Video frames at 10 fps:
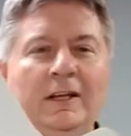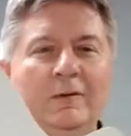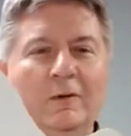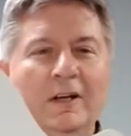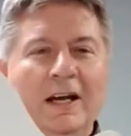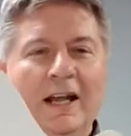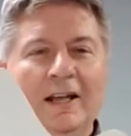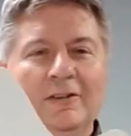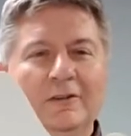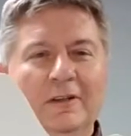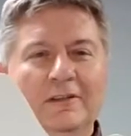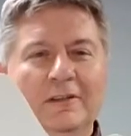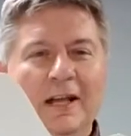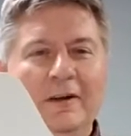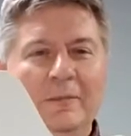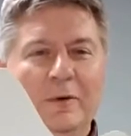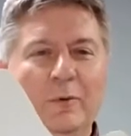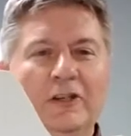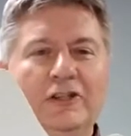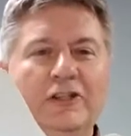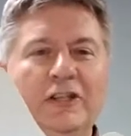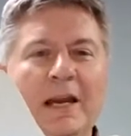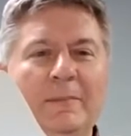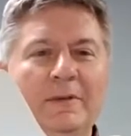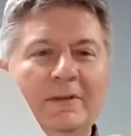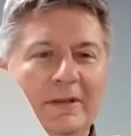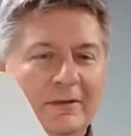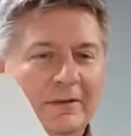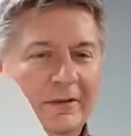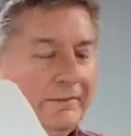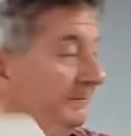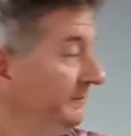we'll kind of answer this later, but what shape is this?